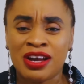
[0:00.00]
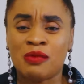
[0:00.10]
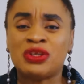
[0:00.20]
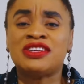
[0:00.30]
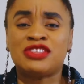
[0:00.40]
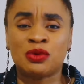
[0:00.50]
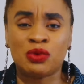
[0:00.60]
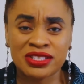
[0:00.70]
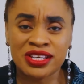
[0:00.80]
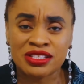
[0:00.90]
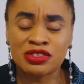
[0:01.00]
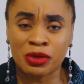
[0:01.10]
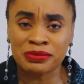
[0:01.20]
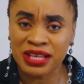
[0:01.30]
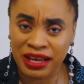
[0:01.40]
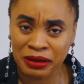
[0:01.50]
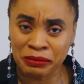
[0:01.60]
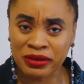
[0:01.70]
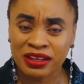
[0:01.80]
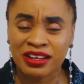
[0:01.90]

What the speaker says: What if she wanted some time?